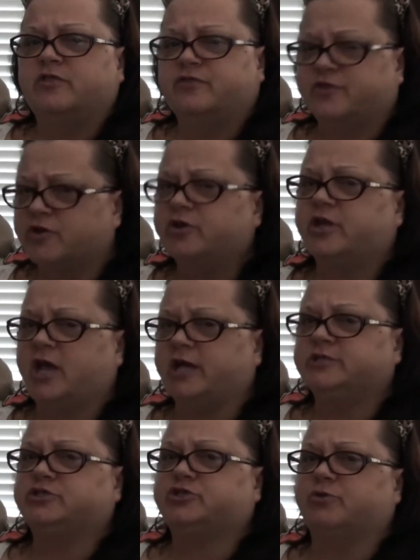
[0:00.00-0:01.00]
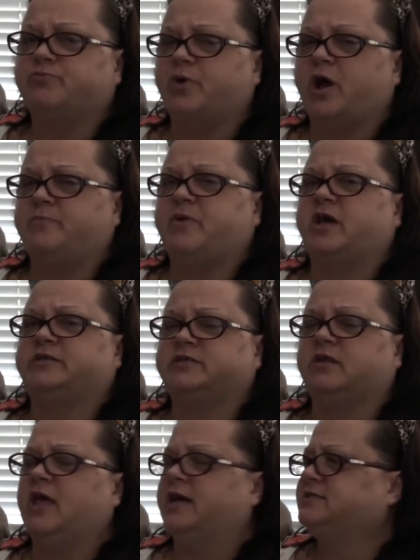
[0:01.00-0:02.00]
third gastro bypass
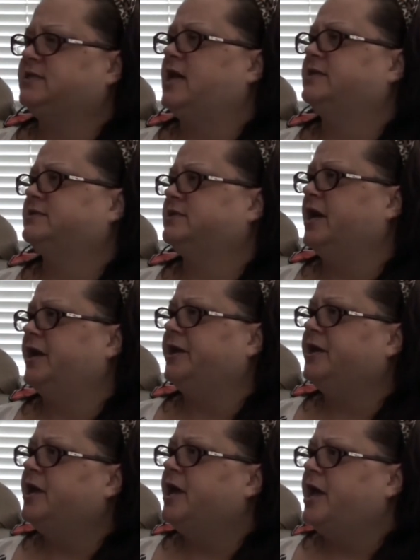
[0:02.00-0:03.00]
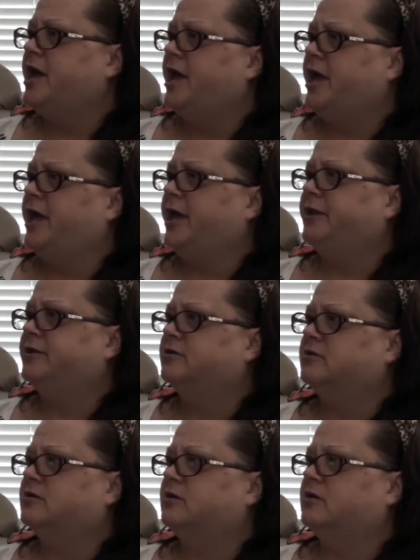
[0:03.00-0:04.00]
class last night, and
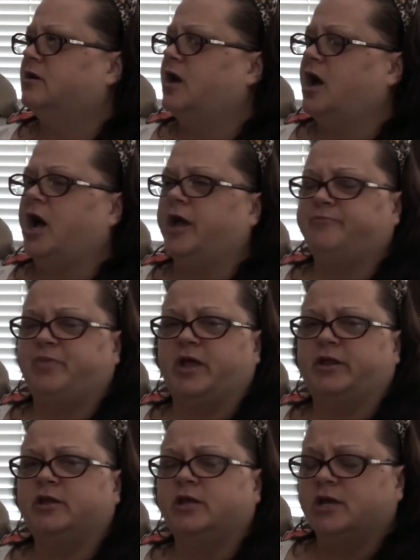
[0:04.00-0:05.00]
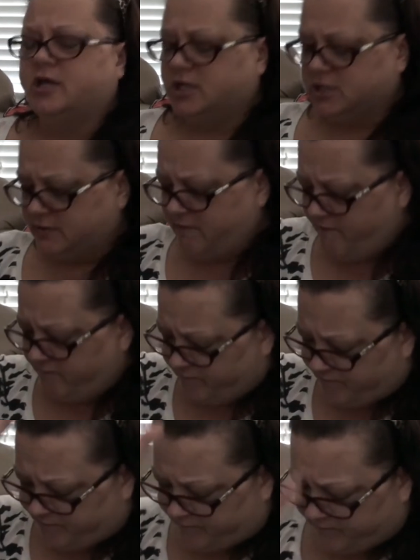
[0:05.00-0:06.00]
I've been
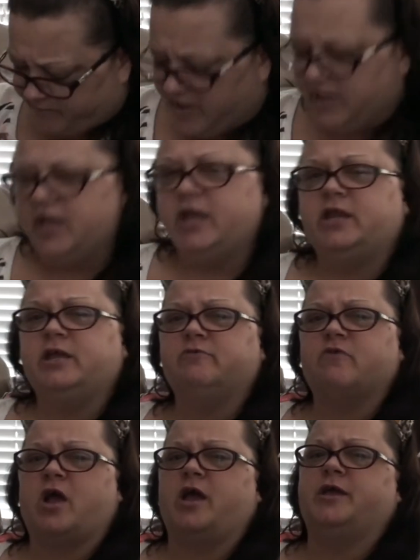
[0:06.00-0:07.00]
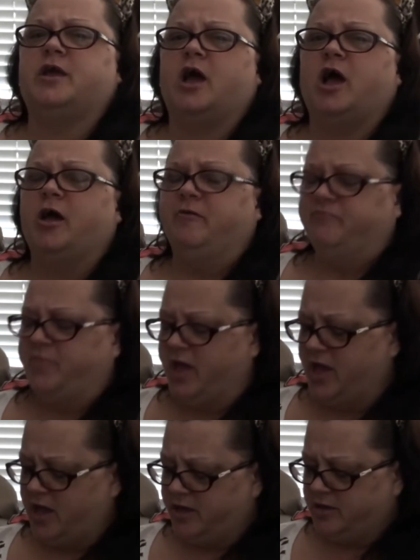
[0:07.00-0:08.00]
eating right. I've
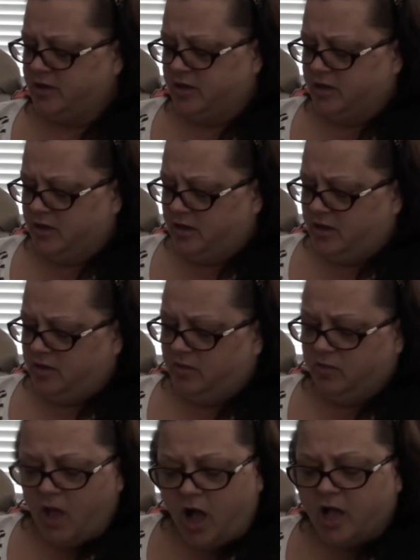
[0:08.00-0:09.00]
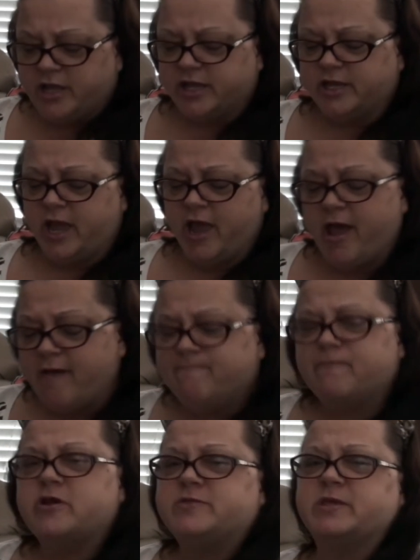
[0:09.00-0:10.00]
been logging
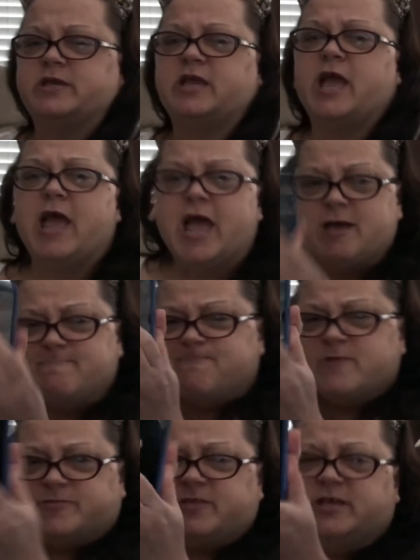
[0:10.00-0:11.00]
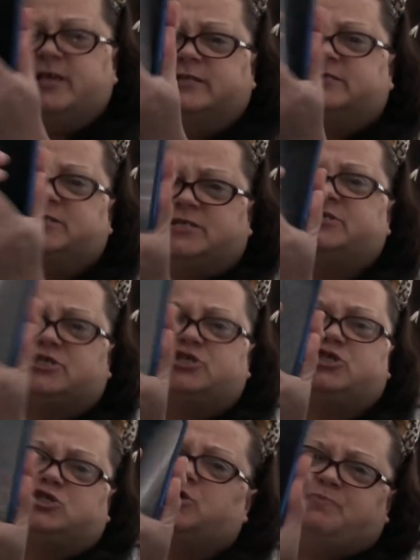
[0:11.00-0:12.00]
everything, everything into this
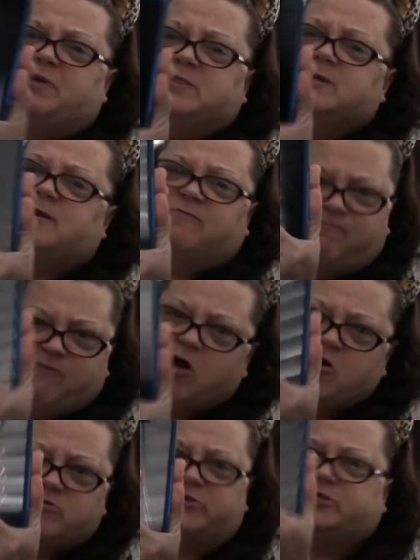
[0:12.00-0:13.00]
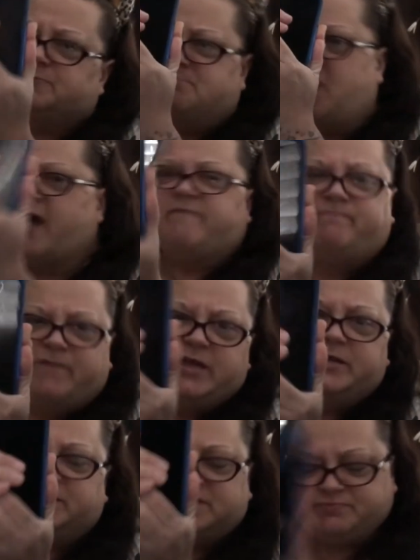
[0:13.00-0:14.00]
stupid little phone to
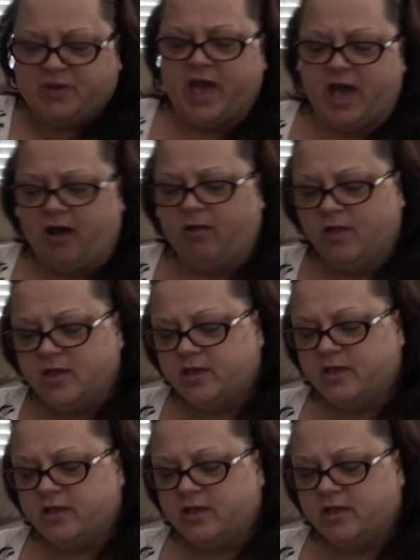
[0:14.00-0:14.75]
MyFitnessPal,